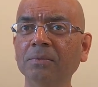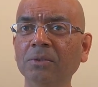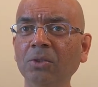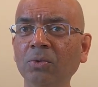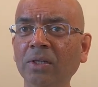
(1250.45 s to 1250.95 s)

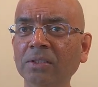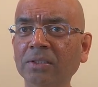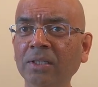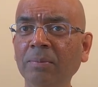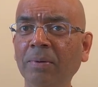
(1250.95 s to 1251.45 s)
So you can
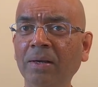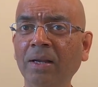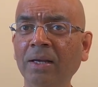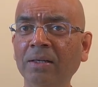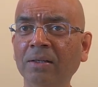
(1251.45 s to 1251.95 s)
sleep at
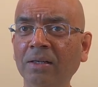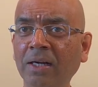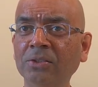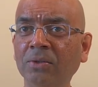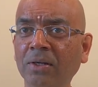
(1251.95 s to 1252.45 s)
night,
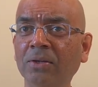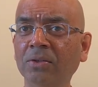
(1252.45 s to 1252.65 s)
congratulate